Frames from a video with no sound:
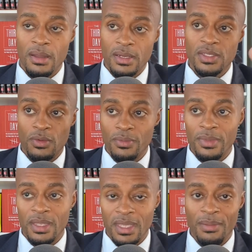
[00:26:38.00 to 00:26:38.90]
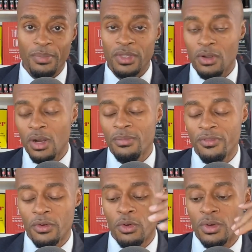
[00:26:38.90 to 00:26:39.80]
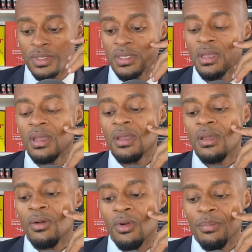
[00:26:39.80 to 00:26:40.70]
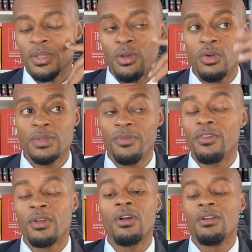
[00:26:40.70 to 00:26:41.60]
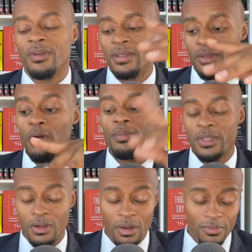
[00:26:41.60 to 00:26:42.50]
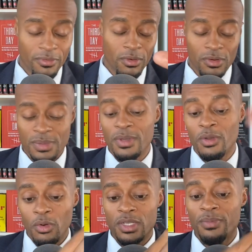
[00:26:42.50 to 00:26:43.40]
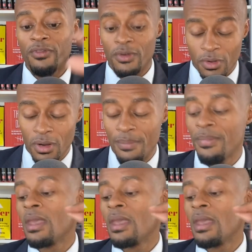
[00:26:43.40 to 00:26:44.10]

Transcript: All right, so again, put the cart before the horse, or put the horse before the cart, rather. Don't put the cart before the horse, put the horse before the cart.